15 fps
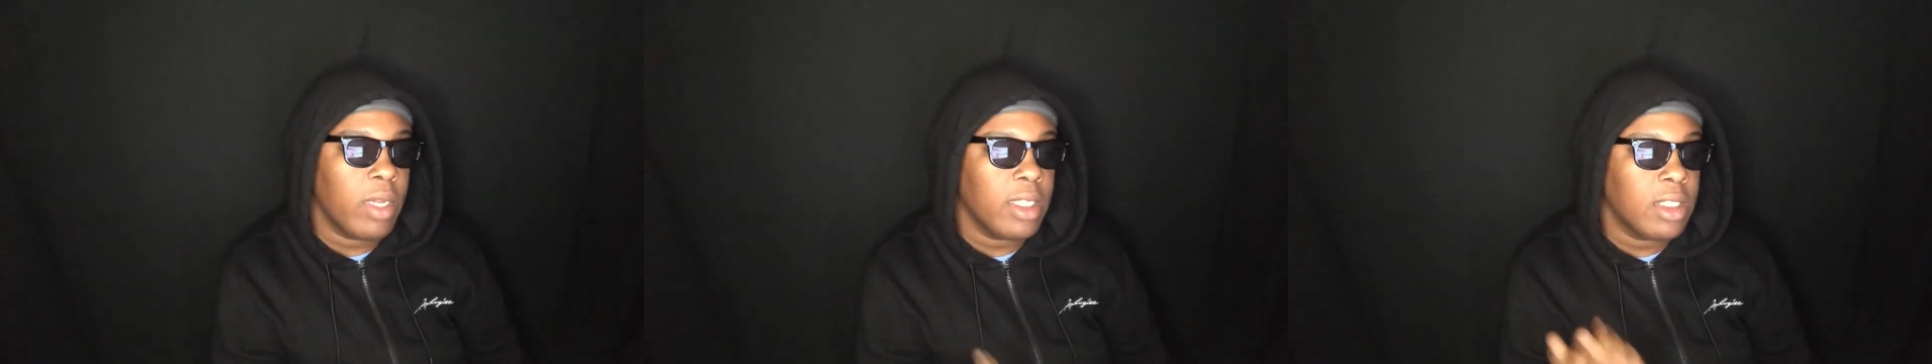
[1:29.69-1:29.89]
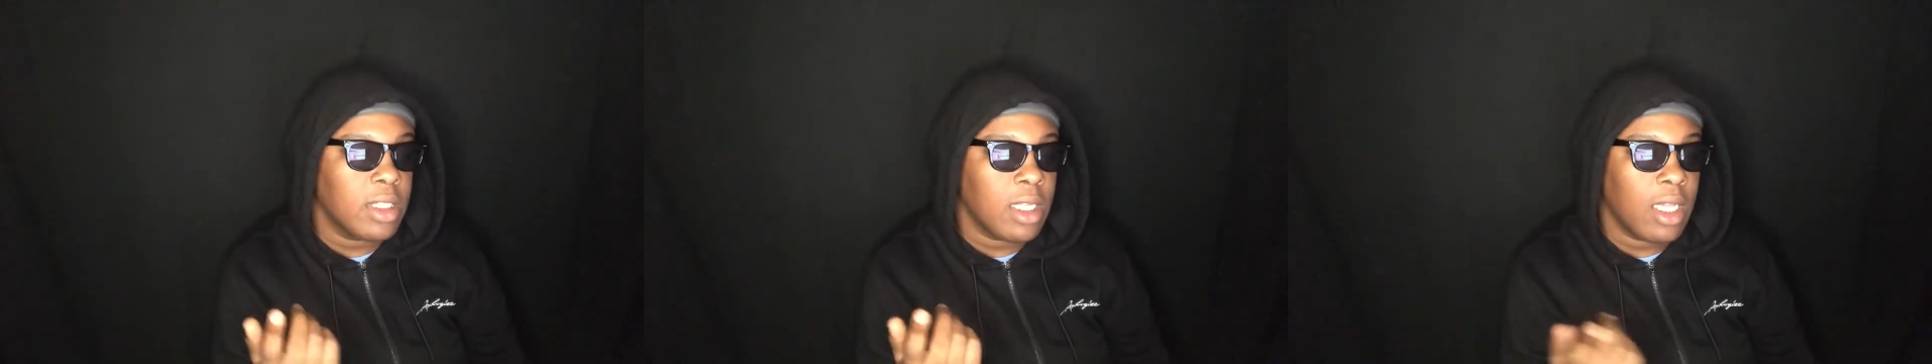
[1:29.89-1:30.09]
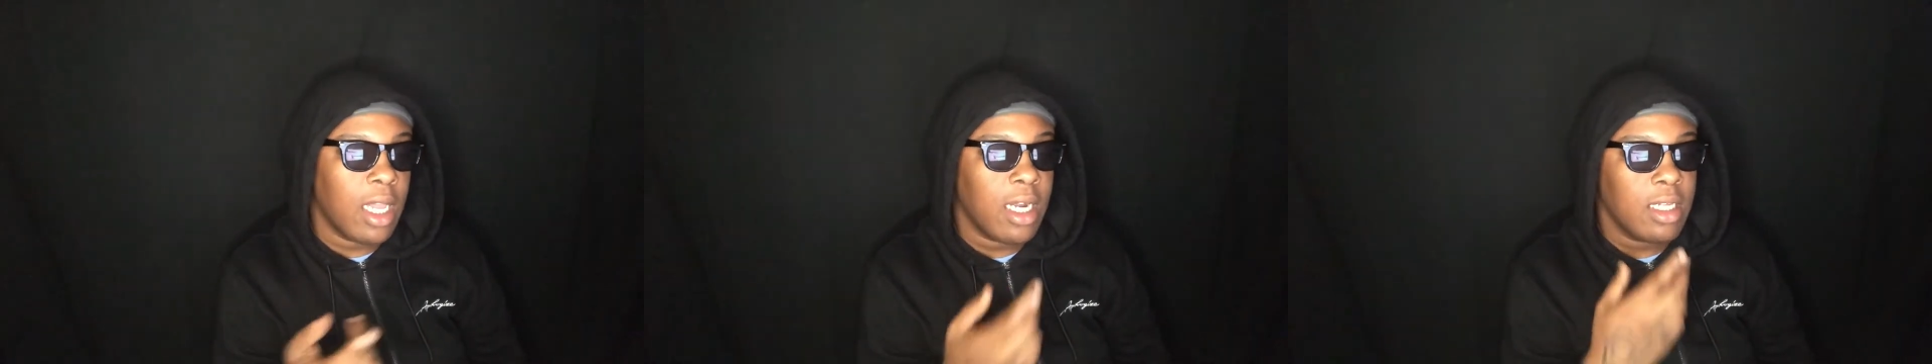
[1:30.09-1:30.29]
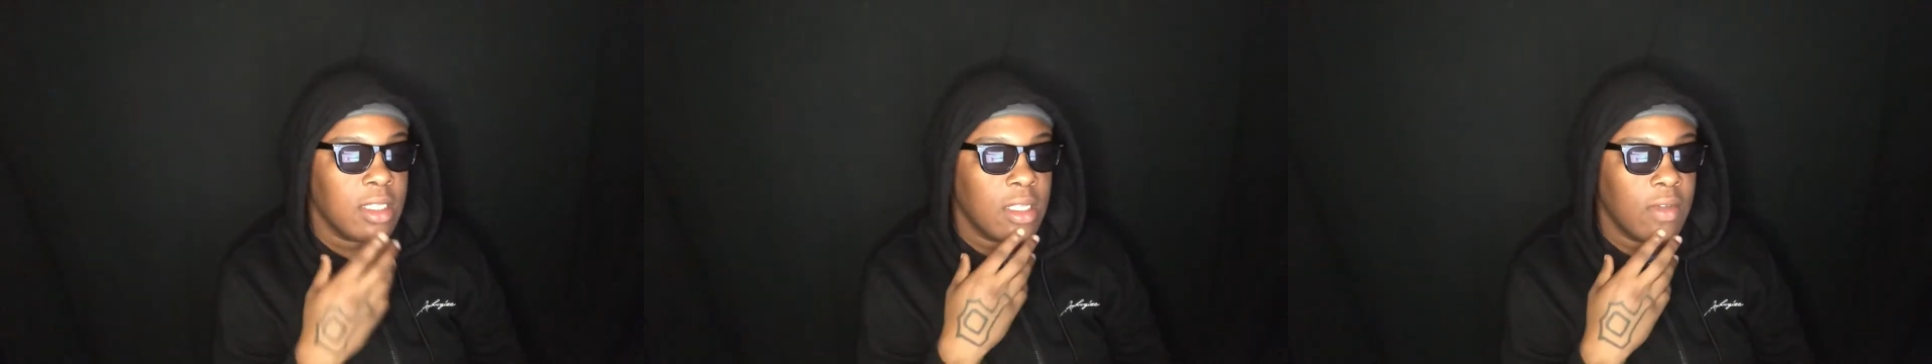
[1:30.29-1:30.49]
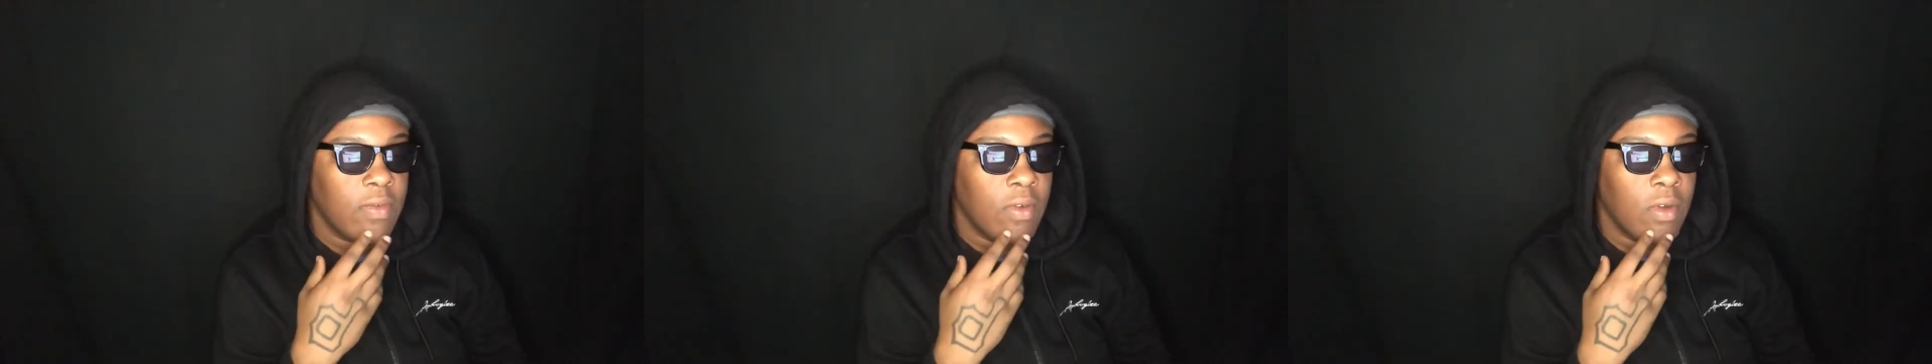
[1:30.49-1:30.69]
just a lot of
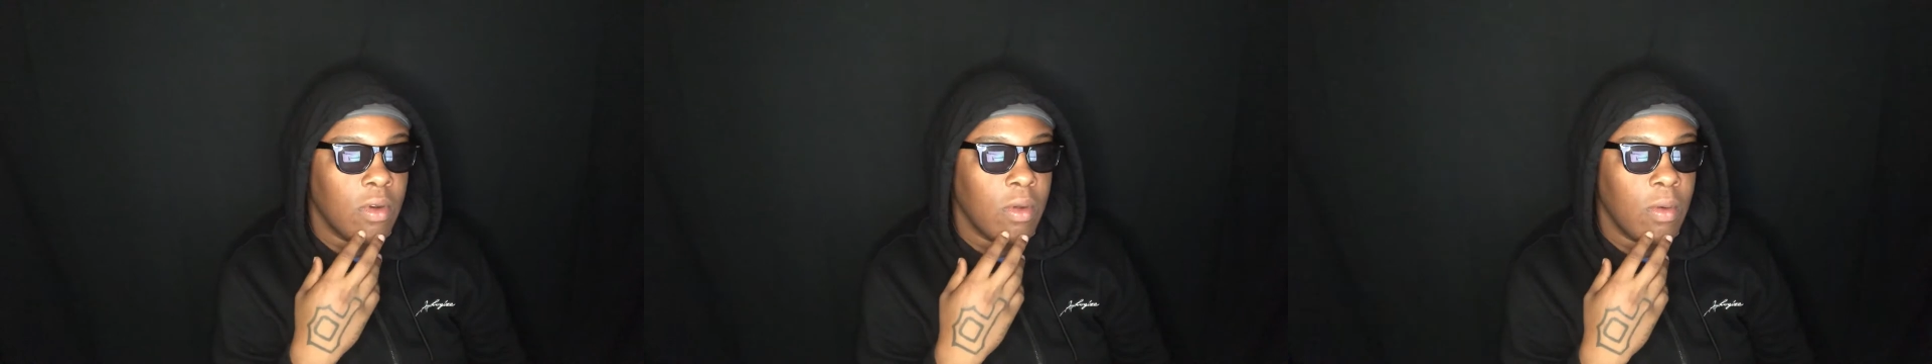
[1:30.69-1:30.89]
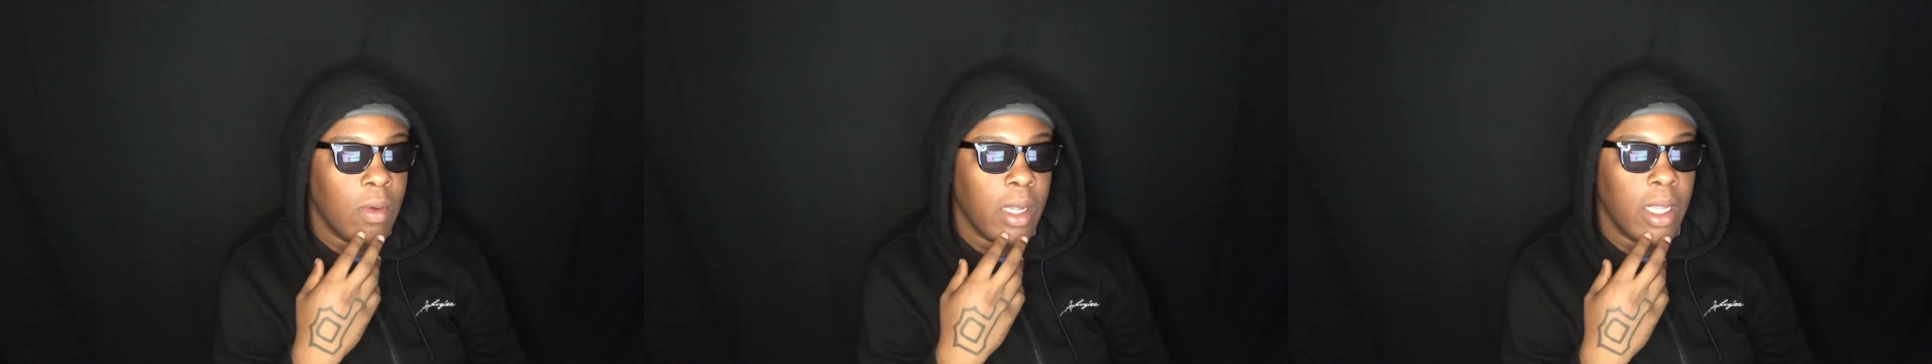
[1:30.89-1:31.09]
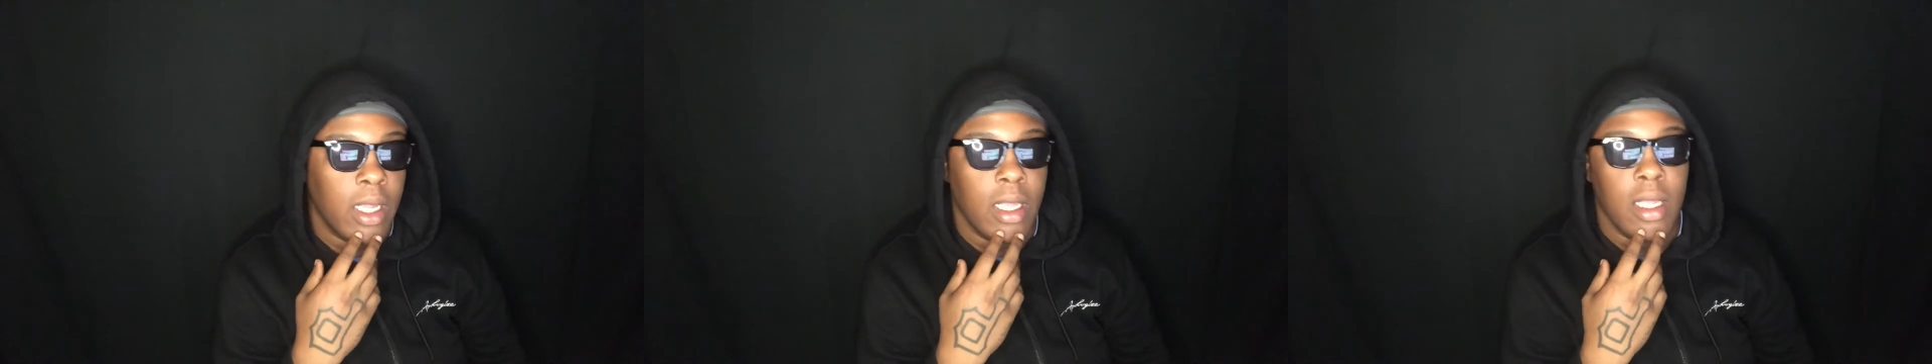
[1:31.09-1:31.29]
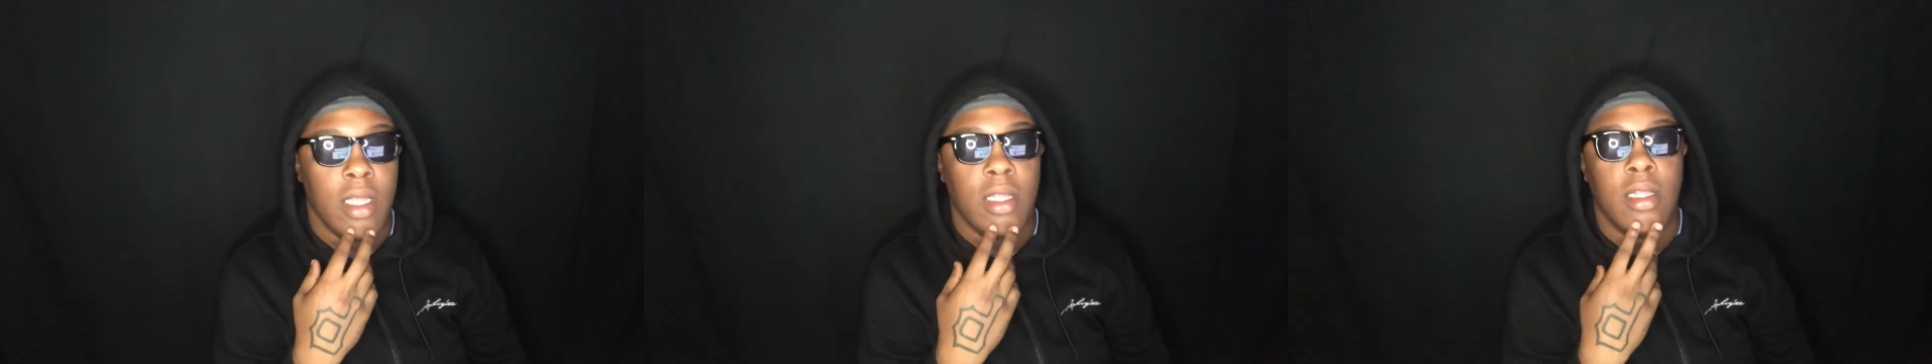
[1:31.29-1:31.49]
stuff on the way